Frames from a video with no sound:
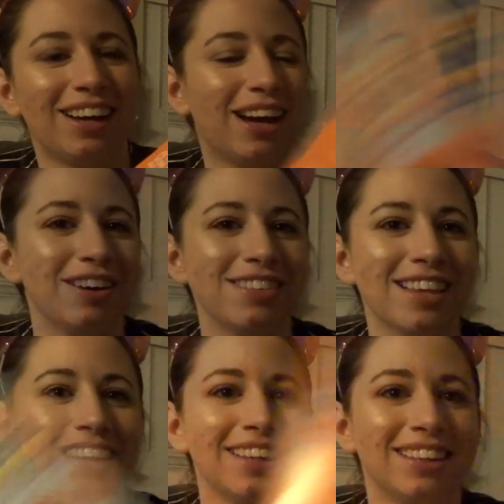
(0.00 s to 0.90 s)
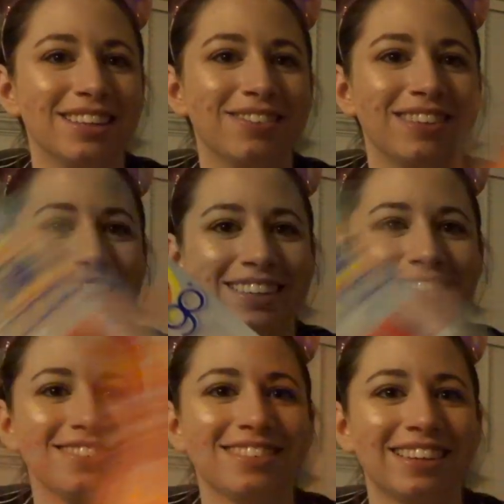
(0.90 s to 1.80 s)
I already said it in this video,
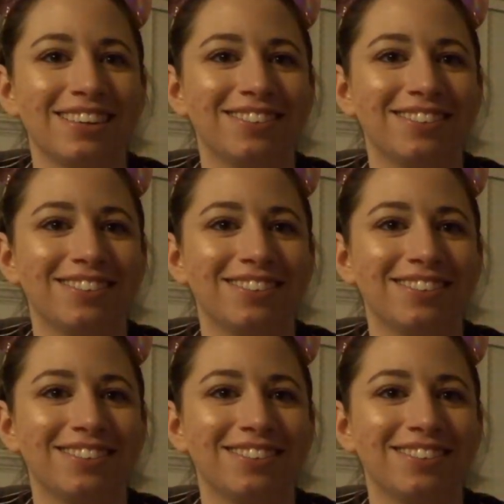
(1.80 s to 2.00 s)
so.